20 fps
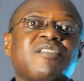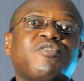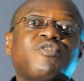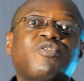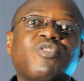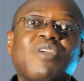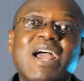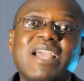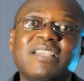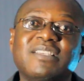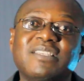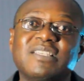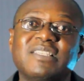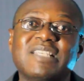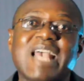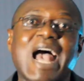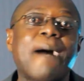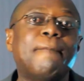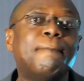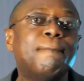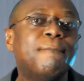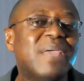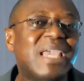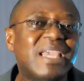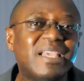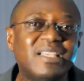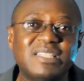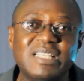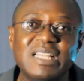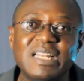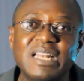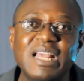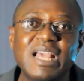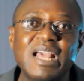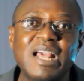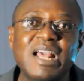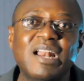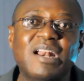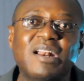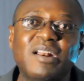Christ's amazing
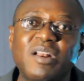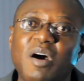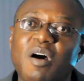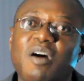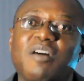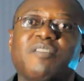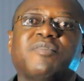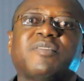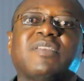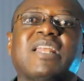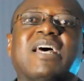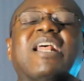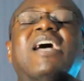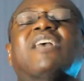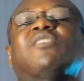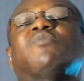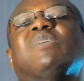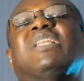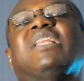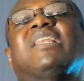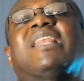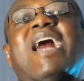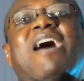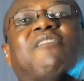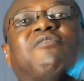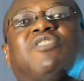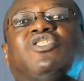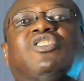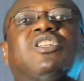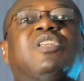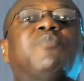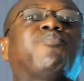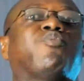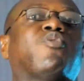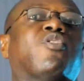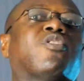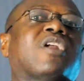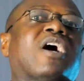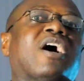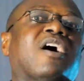love that has been lavishly
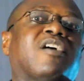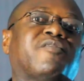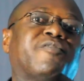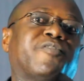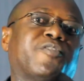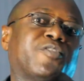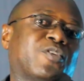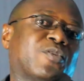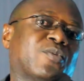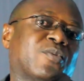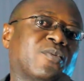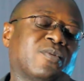poured out for you?